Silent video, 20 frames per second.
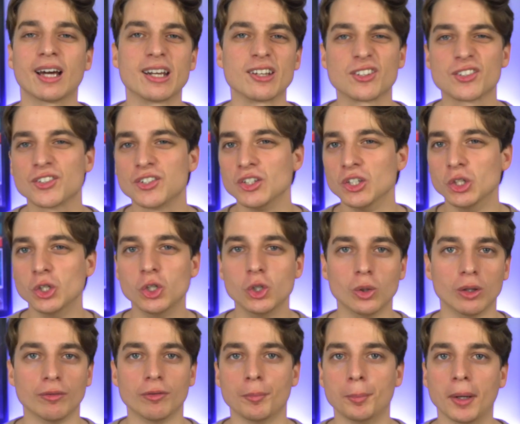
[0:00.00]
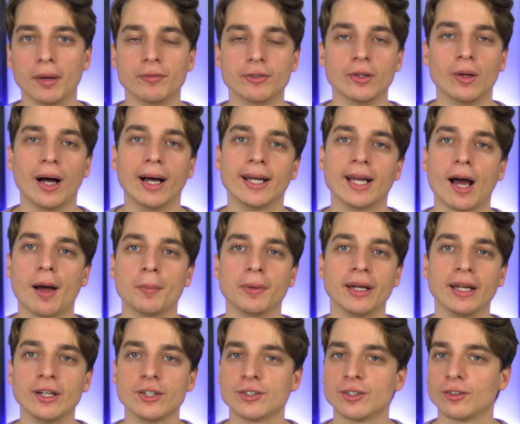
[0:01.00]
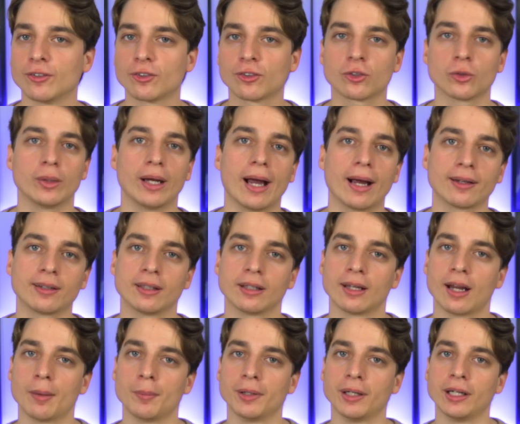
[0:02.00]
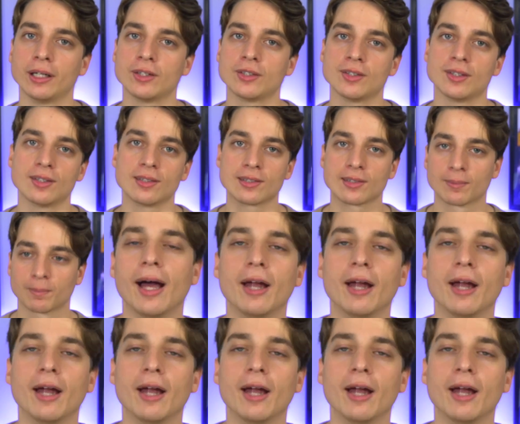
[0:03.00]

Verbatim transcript: Got a slew of above-the-line nominations, three acting nominations,